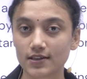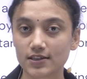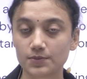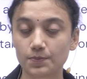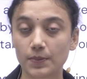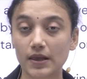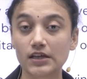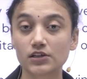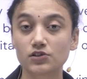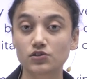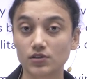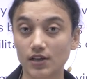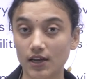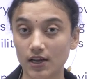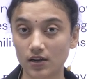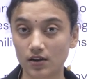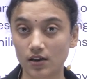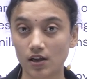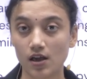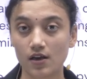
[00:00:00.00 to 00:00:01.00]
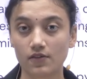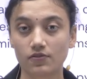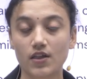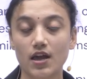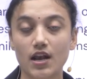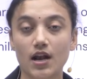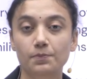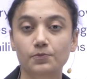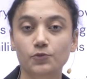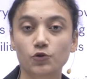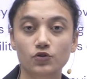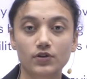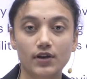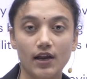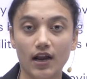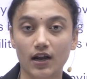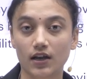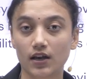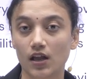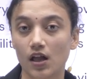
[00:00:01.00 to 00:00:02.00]
is being trained, they're up to
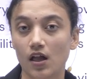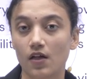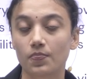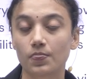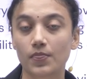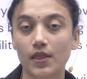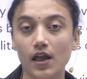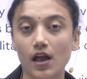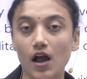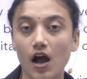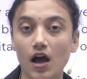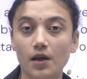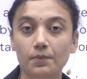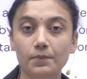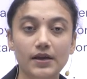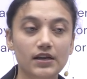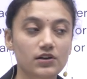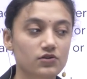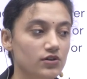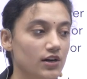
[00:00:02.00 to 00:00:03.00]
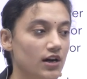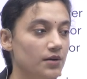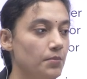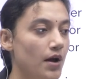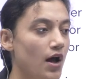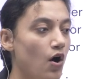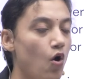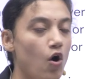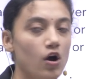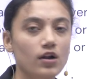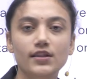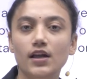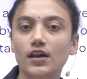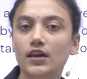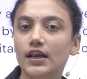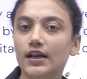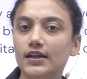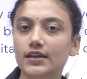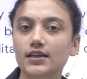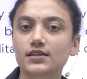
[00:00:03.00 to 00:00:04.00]
date. They are being trained by all the
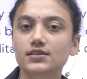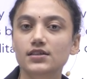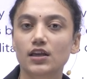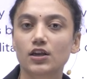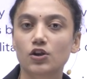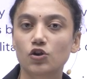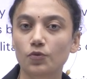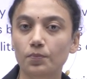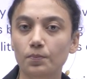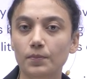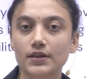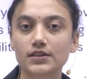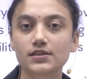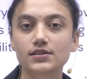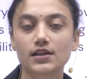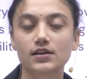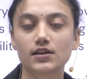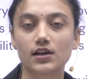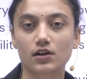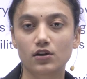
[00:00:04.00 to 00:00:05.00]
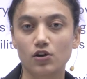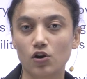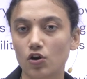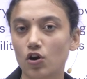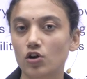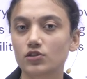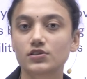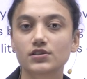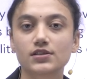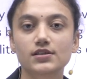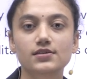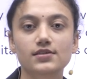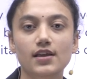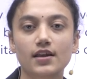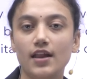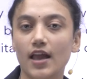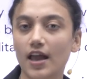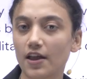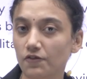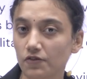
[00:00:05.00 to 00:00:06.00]
latest equipments and technologies
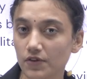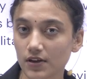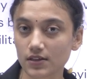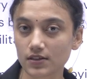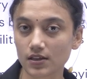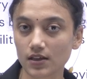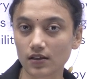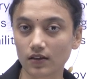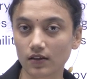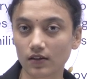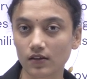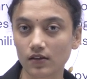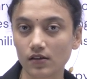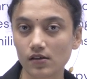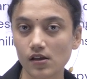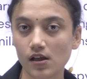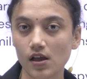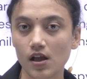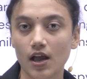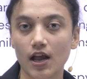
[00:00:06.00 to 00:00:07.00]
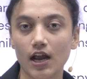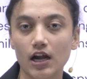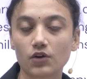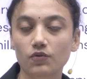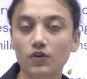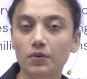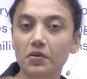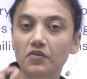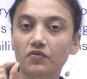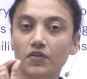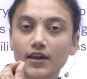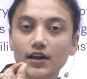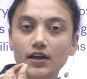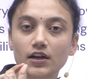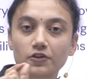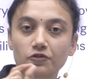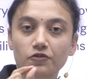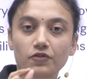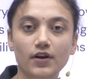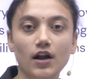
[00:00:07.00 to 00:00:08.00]
and everything. It will be very
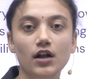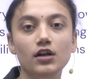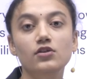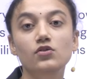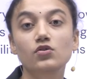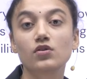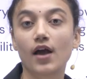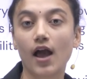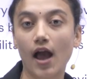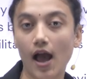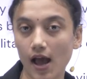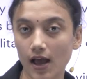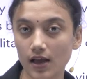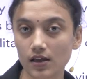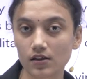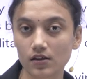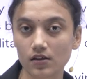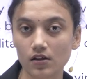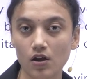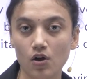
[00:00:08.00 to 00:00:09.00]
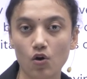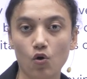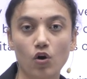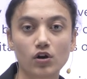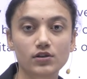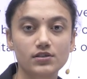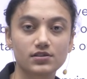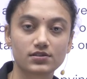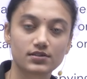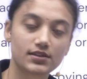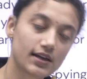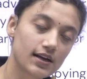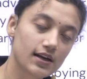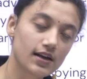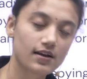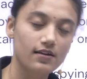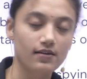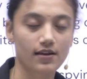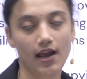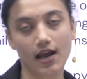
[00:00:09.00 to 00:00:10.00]
difficult to hack or
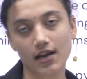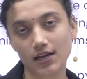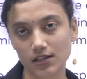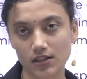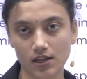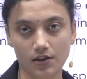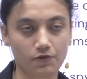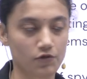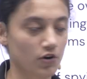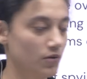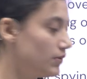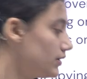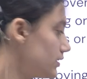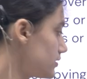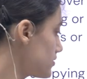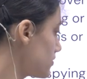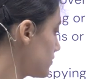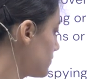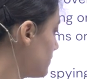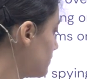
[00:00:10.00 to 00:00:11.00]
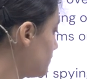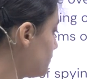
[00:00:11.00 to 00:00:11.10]
steal anything from us.